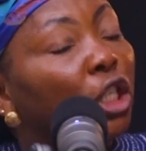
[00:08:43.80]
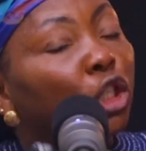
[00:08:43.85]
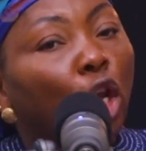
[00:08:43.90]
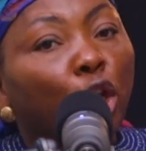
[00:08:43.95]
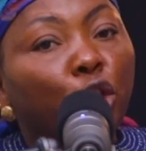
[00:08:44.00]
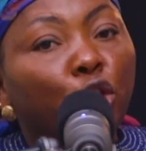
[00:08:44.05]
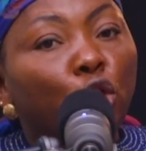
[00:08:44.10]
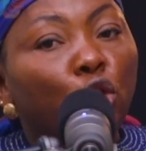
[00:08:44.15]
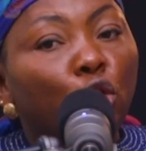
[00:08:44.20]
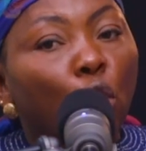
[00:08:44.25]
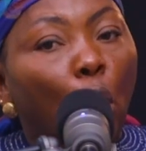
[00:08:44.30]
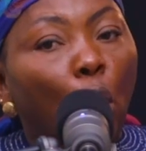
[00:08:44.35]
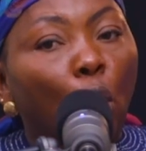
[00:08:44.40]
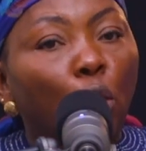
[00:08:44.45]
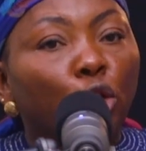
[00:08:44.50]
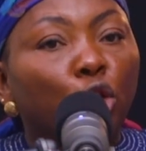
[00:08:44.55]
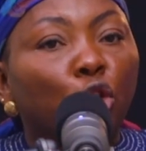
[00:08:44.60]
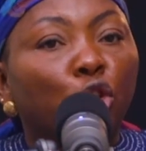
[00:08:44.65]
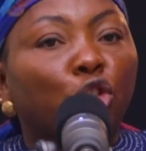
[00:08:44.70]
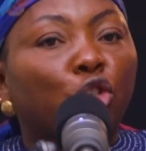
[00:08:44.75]
then
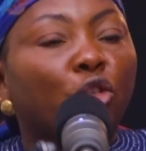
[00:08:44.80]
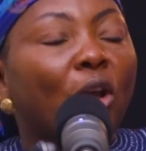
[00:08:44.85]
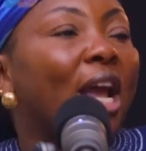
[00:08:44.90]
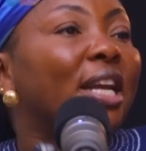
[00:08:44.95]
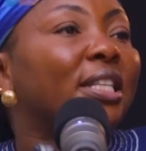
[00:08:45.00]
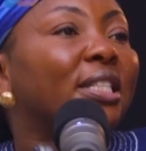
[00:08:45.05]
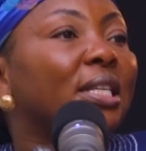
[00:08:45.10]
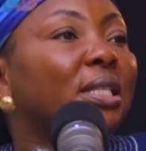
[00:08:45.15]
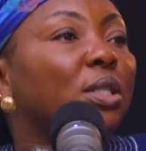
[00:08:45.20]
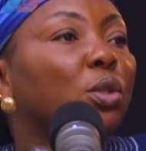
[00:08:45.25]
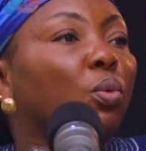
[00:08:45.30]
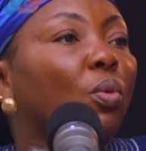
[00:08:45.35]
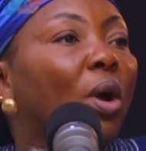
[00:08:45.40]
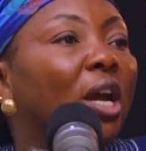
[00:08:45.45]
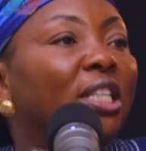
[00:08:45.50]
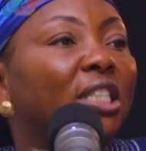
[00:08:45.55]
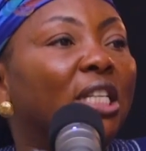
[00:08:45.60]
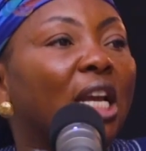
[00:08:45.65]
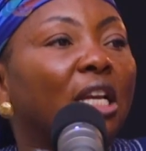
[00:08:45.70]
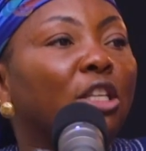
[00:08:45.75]
you try this
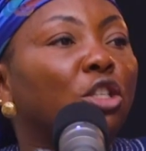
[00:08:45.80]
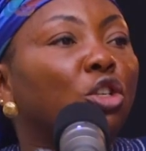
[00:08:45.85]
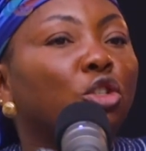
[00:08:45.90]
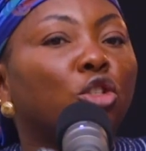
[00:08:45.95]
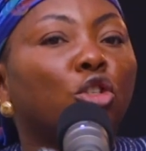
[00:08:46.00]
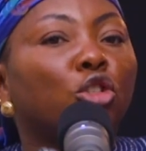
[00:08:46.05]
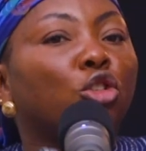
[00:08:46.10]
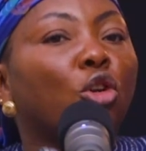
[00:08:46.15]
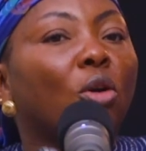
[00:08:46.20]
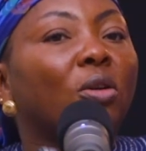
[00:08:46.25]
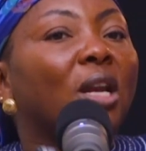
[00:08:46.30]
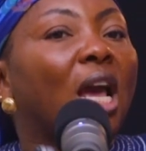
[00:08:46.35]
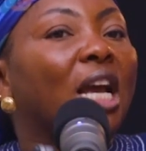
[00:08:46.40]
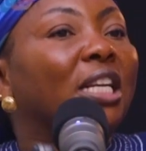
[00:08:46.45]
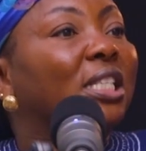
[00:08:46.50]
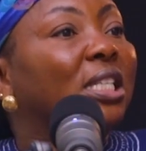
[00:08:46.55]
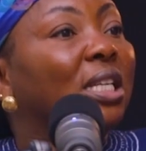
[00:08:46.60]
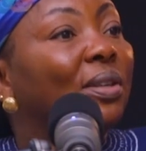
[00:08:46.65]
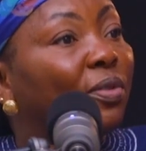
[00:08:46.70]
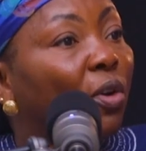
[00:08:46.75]
one, then you don't
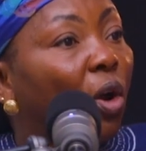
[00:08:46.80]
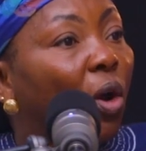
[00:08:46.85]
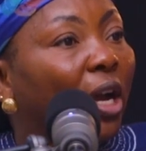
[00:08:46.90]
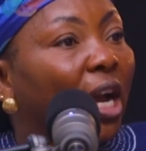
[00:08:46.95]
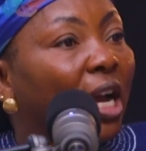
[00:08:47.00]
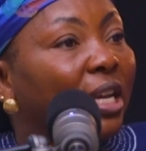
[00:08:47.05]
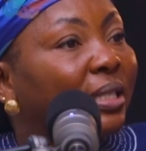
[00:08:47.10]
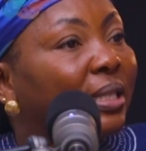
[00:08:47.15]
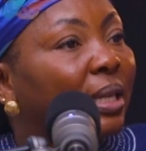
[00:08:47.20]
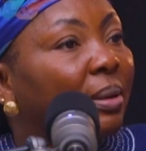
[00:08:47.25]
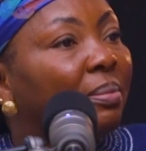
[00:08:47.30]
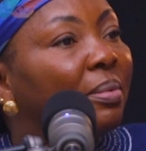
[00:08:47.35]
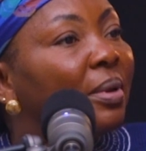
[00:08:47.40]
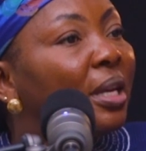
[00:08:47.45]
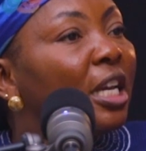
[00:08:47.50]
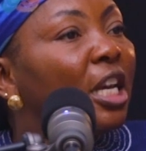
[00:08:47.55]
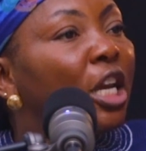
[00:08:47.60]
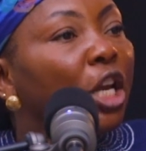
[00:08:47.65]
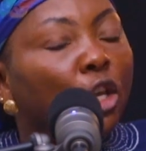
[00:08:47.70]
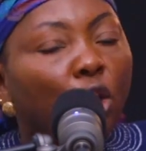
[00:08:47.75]
achieve orgasm.
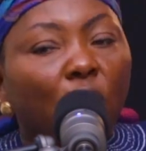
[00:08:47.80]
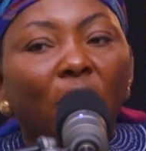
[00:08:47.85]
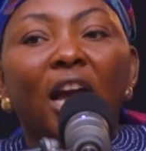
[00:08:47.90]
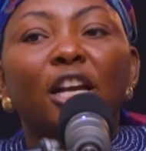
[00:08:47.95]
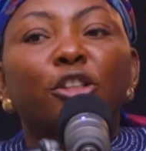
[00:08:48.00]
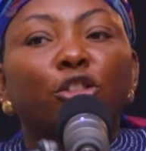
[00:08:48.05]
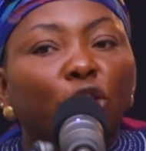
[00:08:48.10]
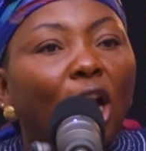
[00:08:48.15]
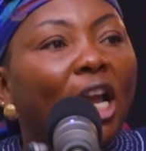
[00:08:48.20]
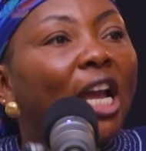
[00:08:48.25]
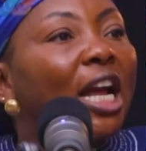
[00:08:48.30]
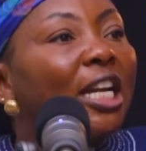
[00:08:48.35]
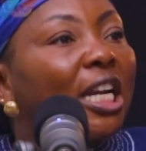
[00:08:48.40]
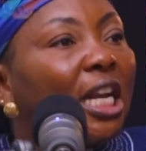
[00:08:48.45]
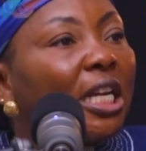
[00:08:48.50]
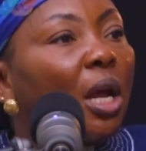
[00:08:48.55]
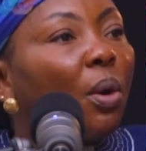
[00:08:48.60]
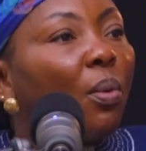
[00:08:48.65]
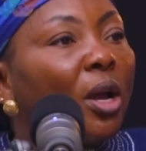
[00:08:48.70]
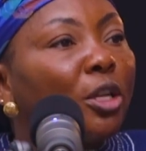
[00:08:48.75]
You can try
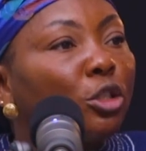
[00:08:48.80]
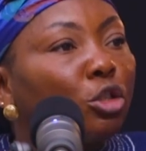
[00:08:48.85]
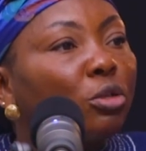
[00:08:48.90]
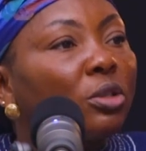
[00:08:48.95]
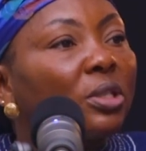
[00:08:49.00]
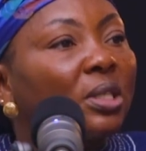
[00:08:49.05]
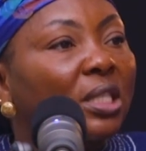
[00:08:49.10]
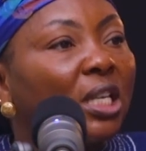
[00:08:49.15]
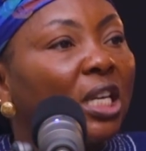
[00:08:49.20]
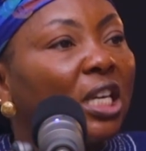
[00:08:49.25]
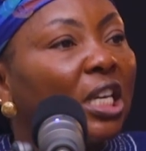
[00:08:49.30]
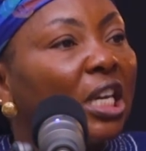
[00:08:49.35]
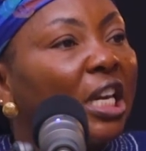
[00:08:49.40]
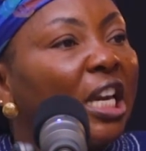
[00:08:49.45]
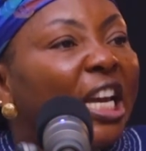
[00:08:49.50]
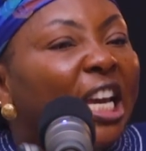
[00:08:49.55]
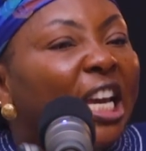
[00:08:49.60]
another one to see.